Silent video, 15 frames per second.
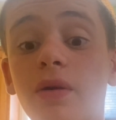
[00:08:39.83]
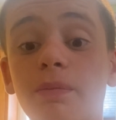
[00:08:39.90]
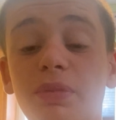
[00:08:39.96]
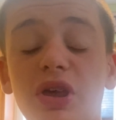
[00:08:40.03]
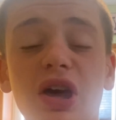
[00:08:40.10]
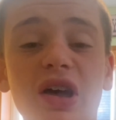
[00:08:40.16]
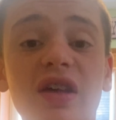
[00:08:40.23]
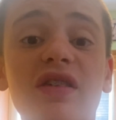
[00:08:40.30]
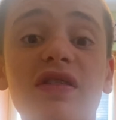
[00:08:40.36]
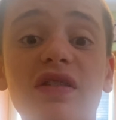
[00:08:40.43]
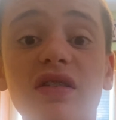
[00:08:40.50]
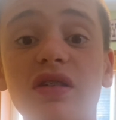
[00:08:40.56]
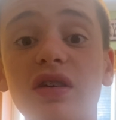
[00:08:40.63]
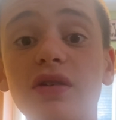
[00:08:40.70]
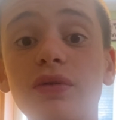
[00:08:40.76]
because
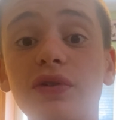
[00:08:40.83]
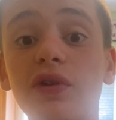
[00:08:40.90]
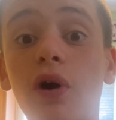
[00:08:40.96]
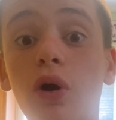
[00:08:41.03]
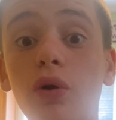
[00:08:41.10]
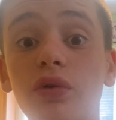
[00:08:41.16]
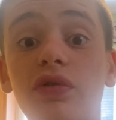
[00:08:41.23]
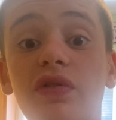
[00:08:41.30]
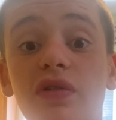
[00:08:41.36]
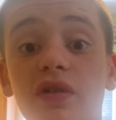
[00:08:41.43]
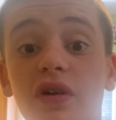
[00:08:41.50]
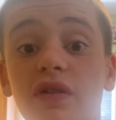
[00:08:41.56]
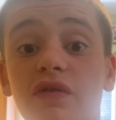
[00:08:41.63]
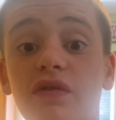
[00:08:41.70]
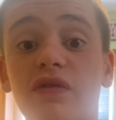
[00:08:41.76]
he was a host
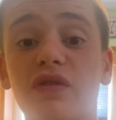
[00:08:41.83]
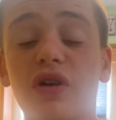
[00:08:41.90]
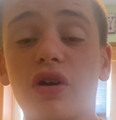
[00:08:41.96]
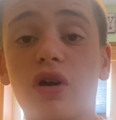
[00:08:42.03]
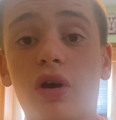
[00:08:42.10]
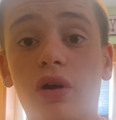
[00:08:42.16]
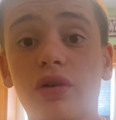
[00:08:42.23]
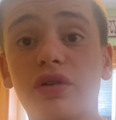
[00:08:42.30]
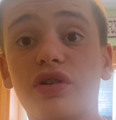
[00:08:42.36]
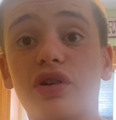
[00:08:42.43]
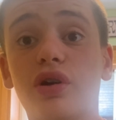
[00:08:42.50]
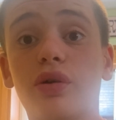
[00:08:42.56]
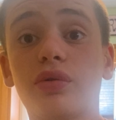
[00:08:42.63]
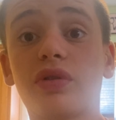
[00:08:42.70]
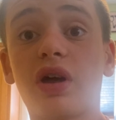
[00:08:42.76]
of a car
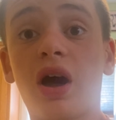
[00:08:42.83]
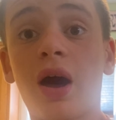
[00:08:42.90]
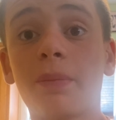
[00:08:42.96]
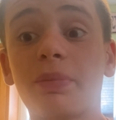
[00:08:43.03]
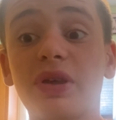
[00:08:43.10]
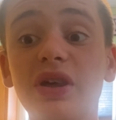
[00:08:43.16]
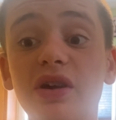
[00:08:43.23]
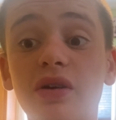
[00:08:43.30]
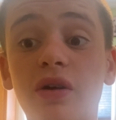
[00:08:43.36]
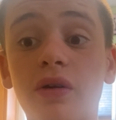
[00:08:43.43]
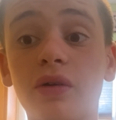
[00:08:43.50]
show, Top Gear,